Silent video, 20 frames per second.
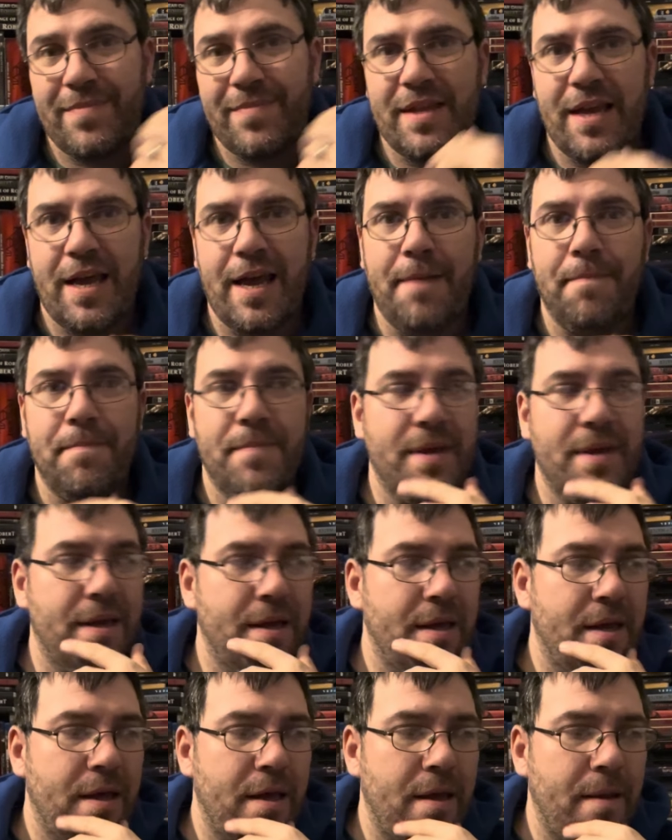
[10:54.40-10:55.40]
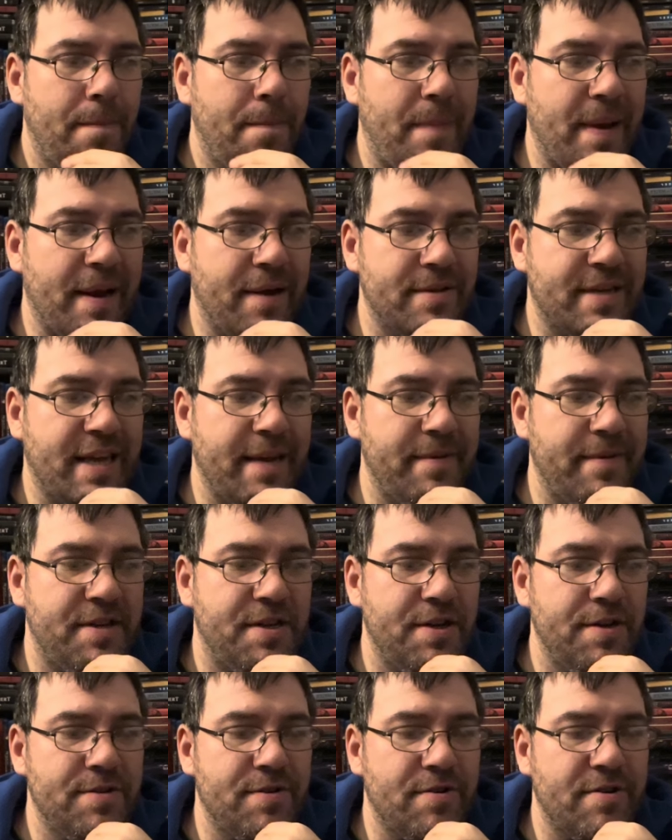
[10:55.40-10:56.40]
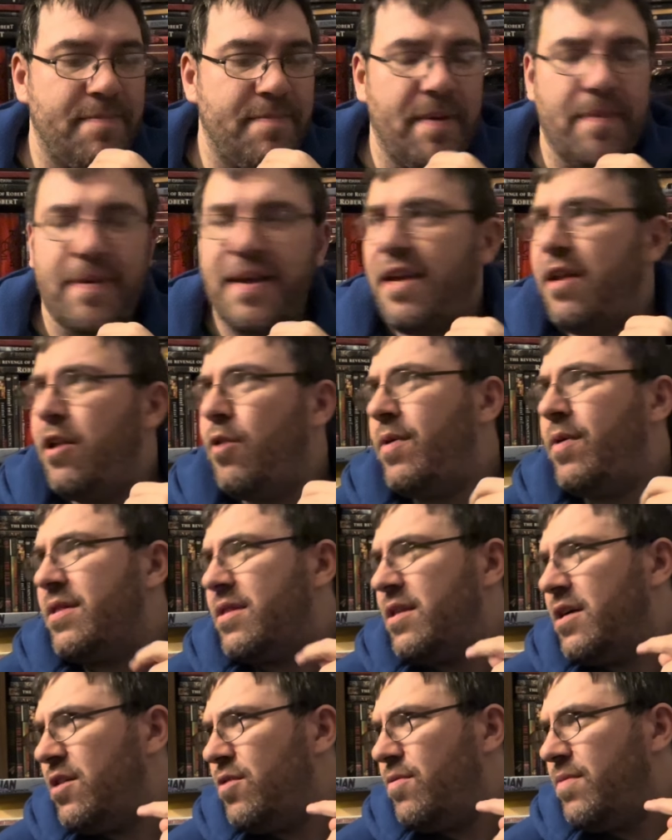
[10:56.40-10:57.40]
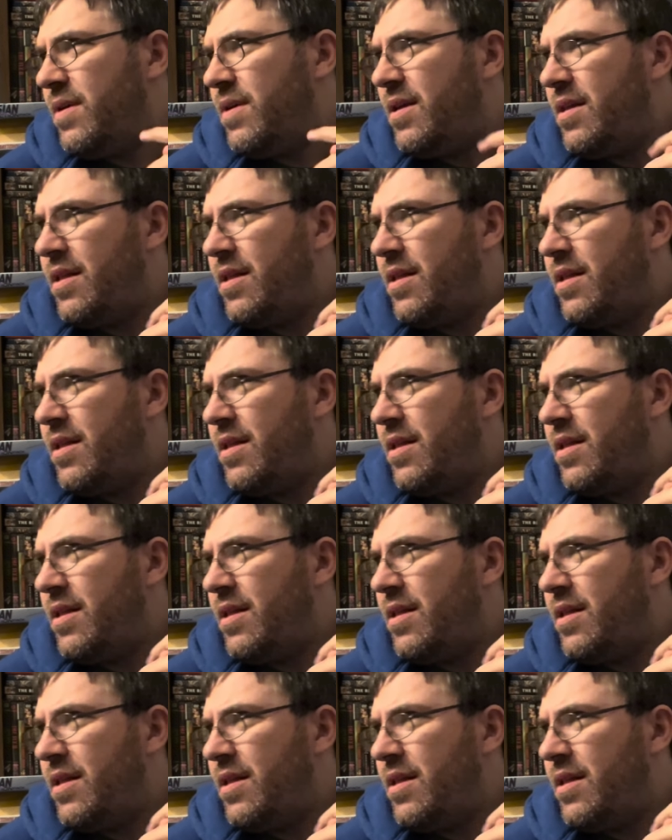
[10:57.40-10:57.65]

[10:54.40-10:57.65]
hey, beggars can't be choosers. But I'm like, you know what, though?